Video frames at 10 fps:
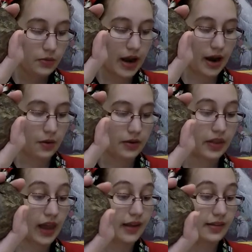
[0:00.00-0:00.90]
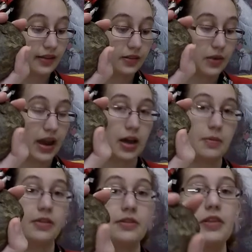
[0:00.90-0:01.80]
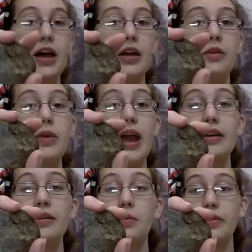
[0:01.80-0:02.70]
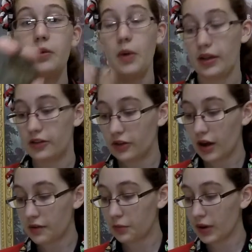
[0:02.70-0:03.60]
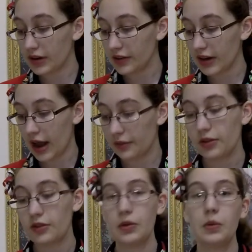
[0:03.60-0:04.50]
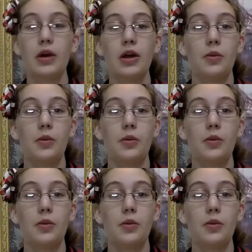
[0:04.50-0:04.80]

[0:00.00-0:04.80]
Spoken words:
Now, the last lesson we had about the flood, we ended with the question of what does it have to do